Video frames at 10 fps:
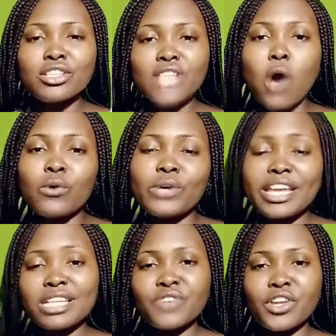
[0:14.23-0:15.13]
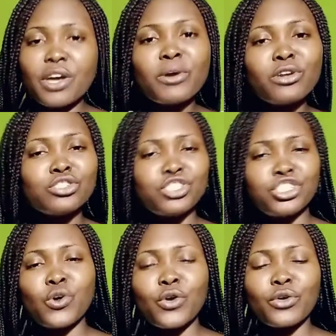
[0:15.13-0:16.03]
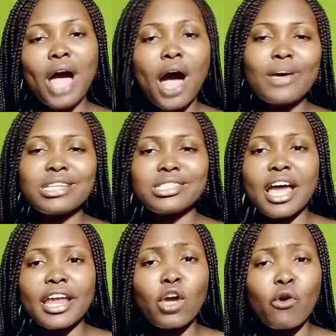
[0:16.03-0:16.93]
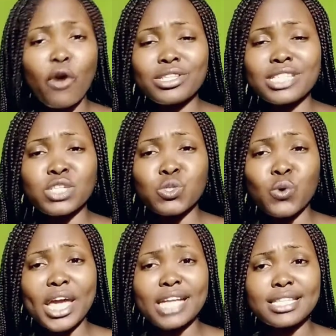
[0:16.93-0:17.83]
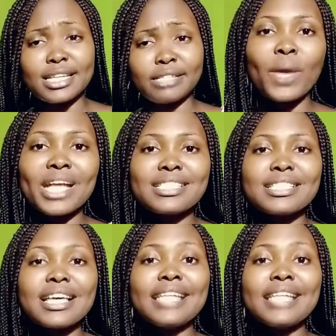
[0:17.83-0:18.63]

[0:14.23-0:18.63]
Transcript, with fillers: So in this video, I'm going to show you how I started content creating with